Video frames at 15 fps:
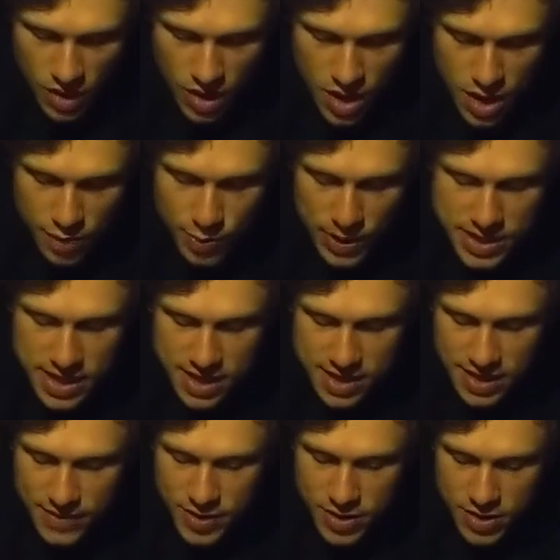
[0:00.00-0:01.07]
The princess
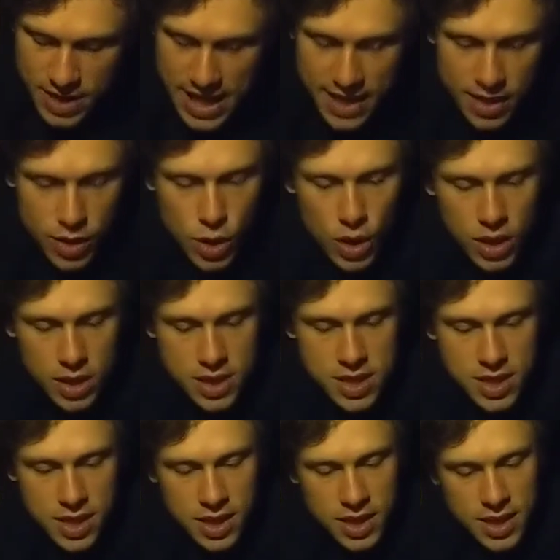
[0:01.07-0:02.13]
lifted her head and looked